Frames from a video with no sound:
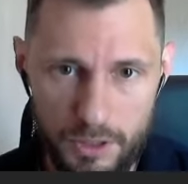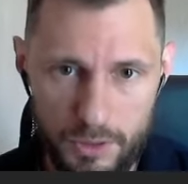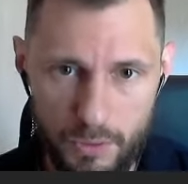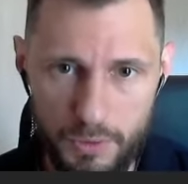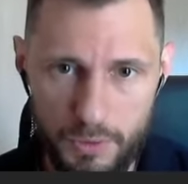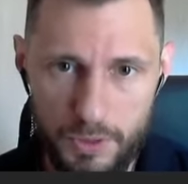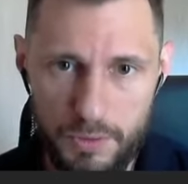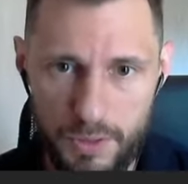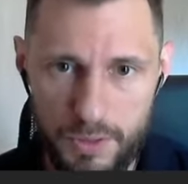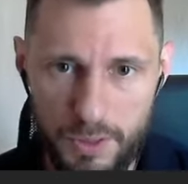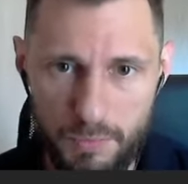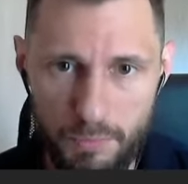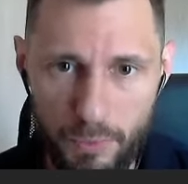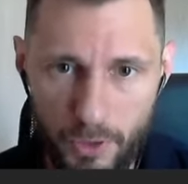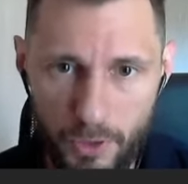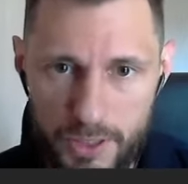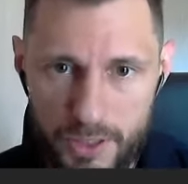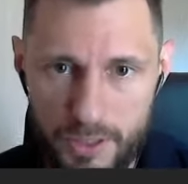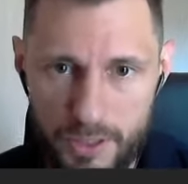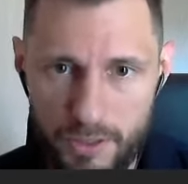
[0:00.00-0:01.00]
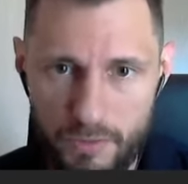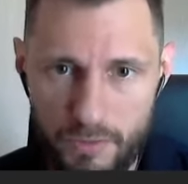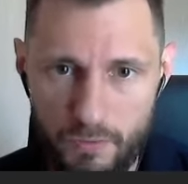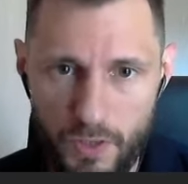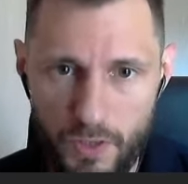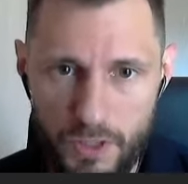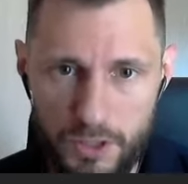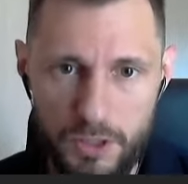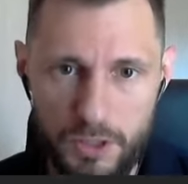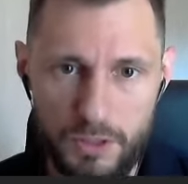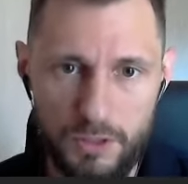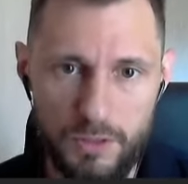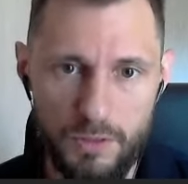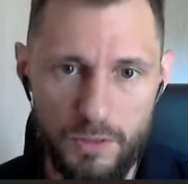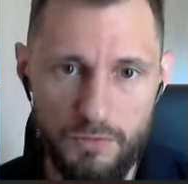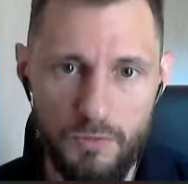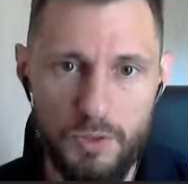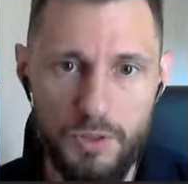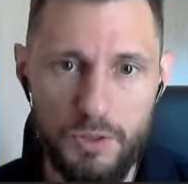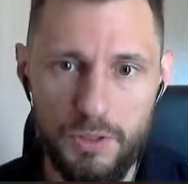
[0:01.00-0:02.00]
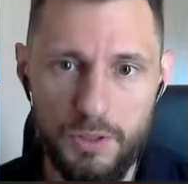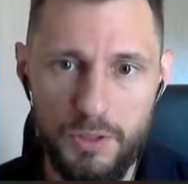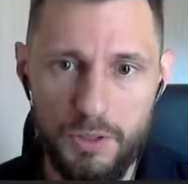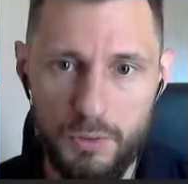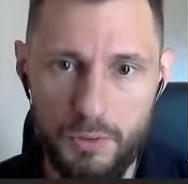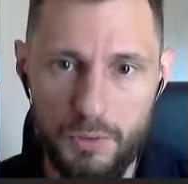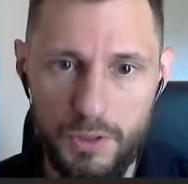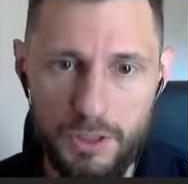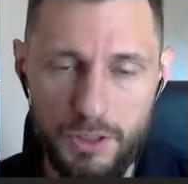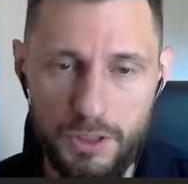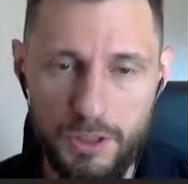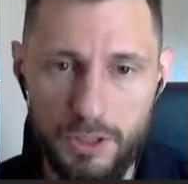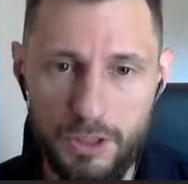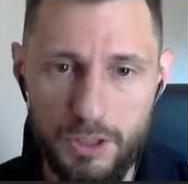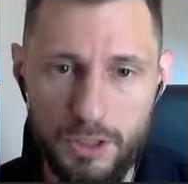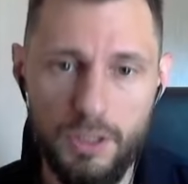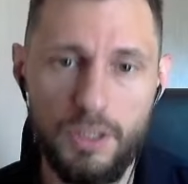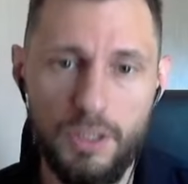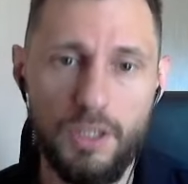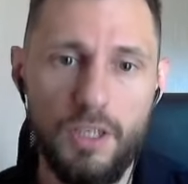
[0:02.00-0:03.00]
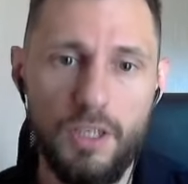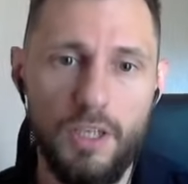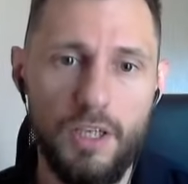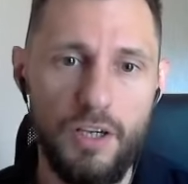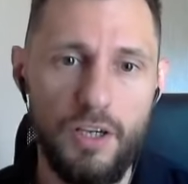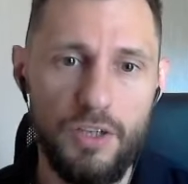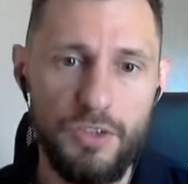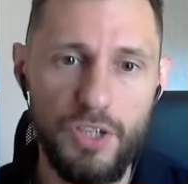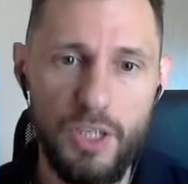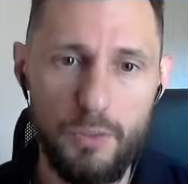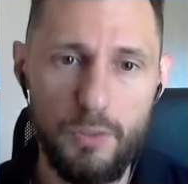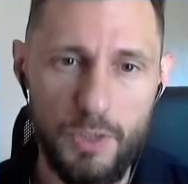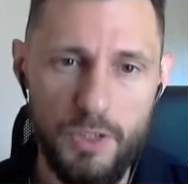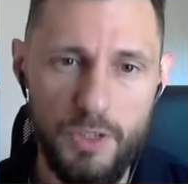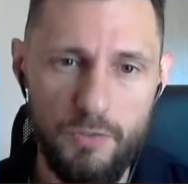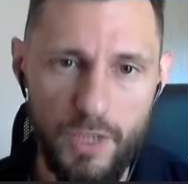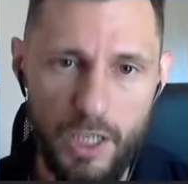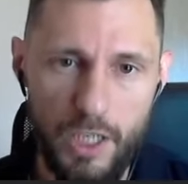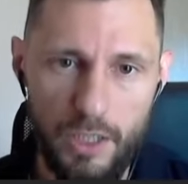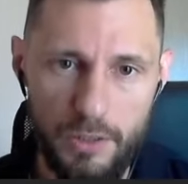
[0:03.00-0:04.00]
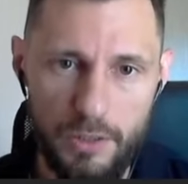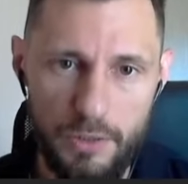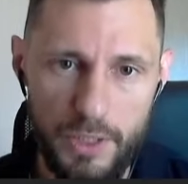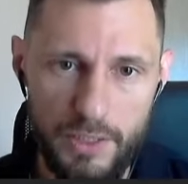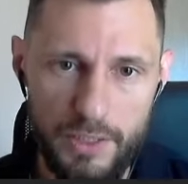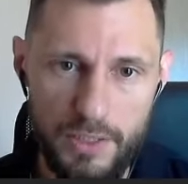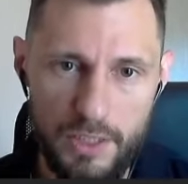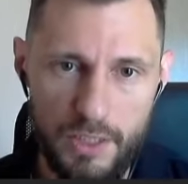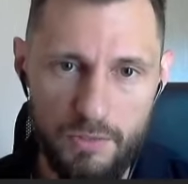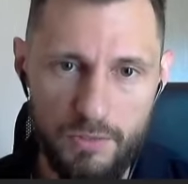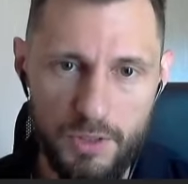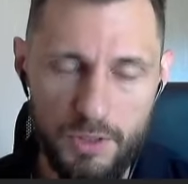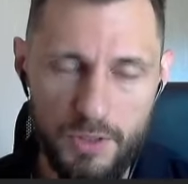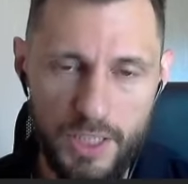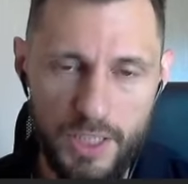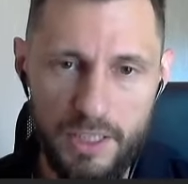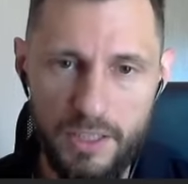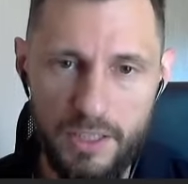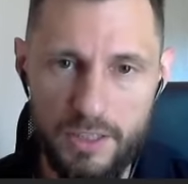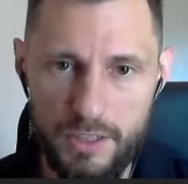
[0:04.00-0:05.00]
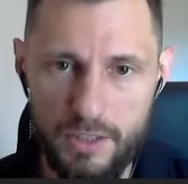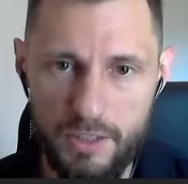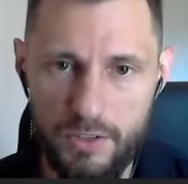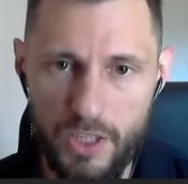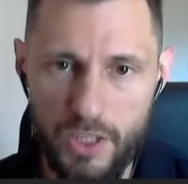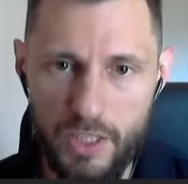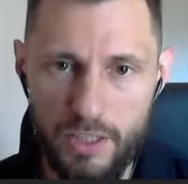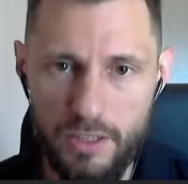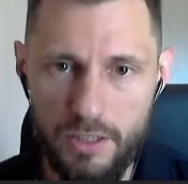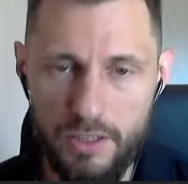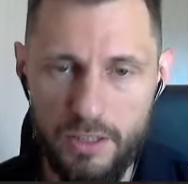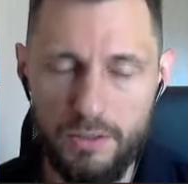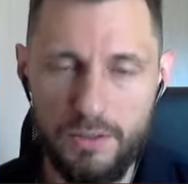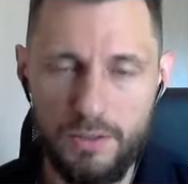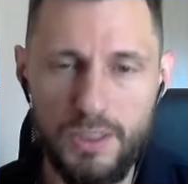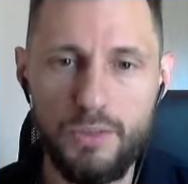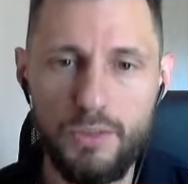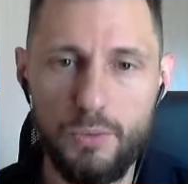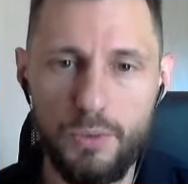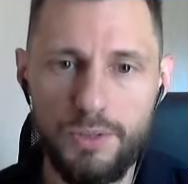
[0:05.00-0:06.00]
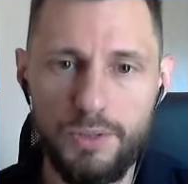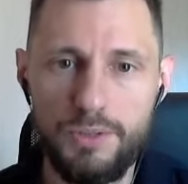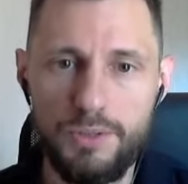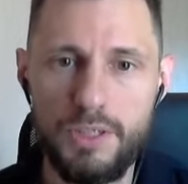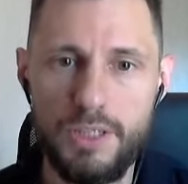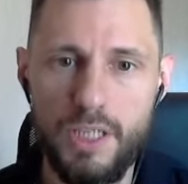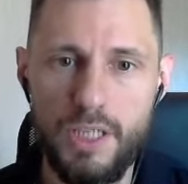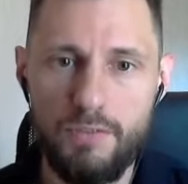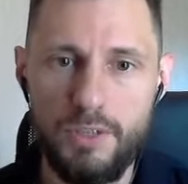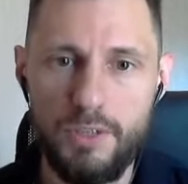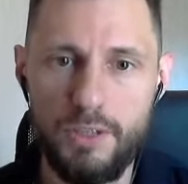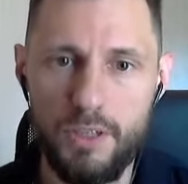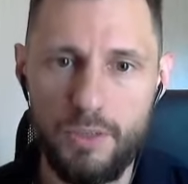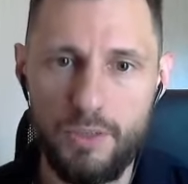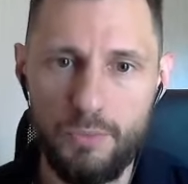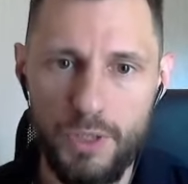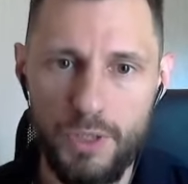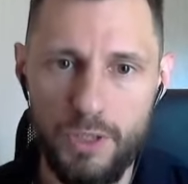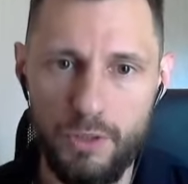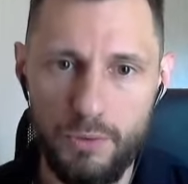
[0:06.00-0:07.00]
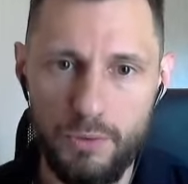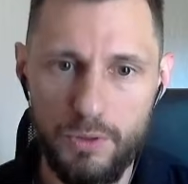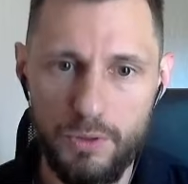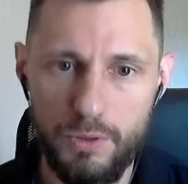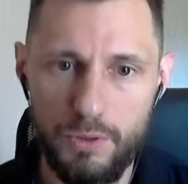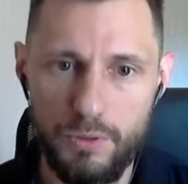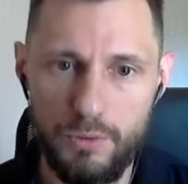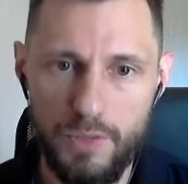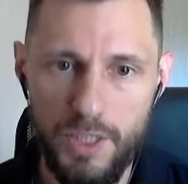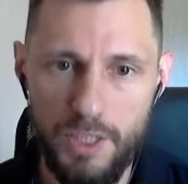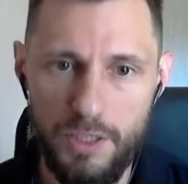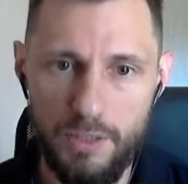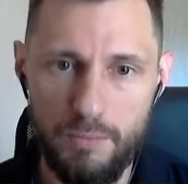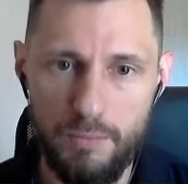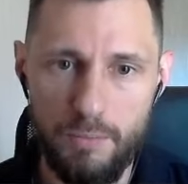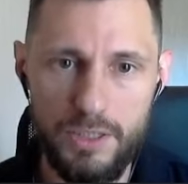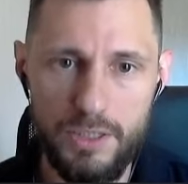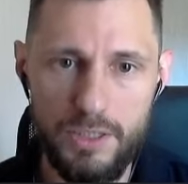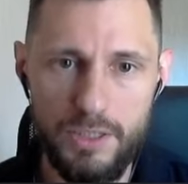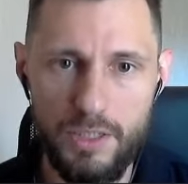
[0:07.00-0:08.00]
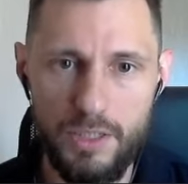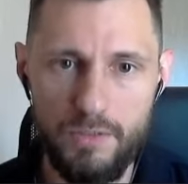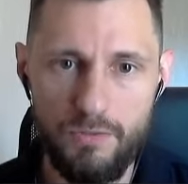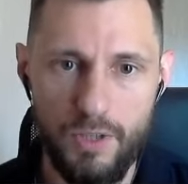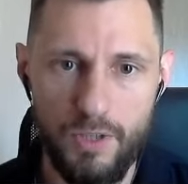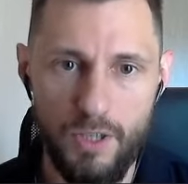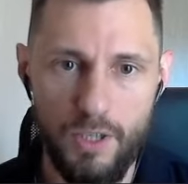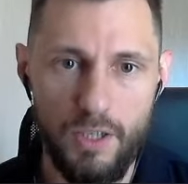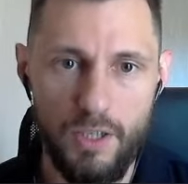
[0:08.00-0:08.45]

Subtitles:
So we use the parseInt function to convert it to an integer, and then we evaluate. If the rating is greater than or equal to 7, then we go to rating positive.